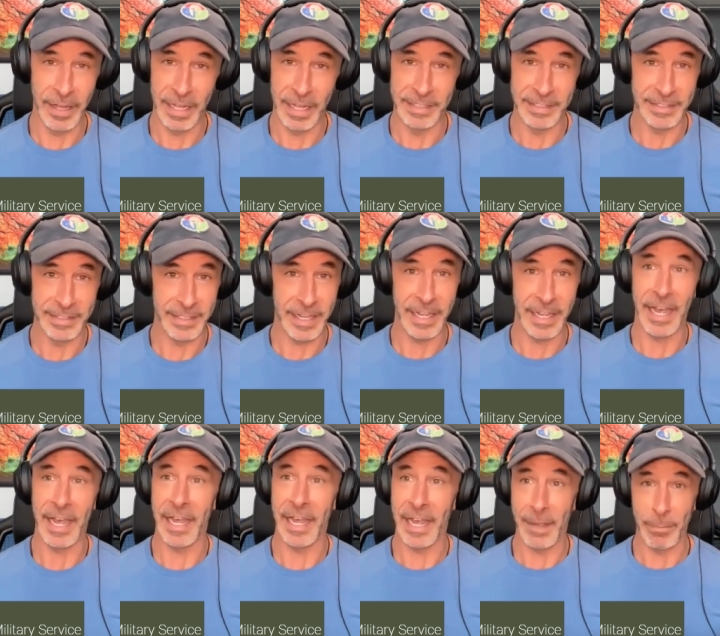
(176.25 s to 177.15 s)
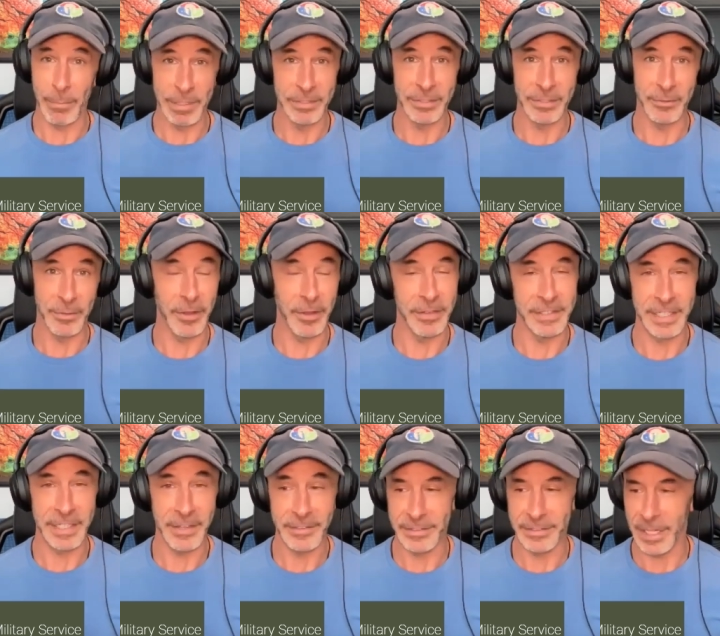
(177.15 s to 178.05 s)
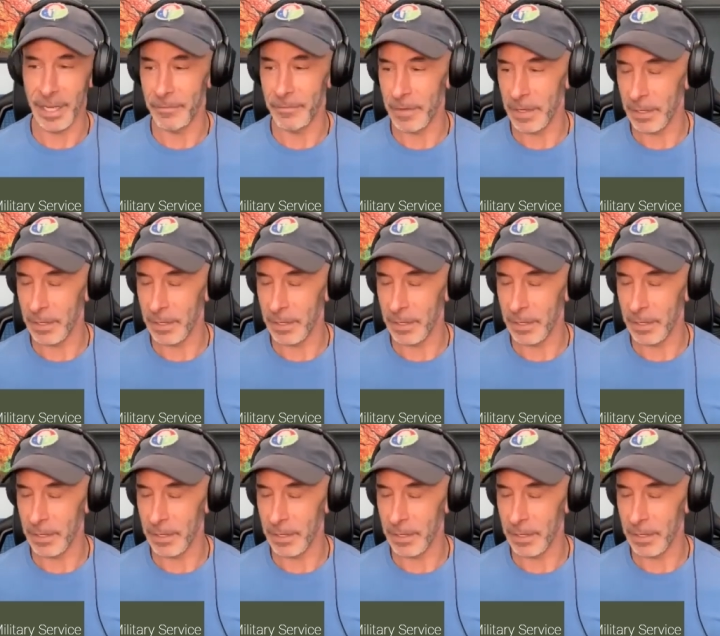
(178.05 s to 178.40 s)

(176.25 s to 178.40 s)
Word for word: and say, Hey, I miss you and all this other stuff.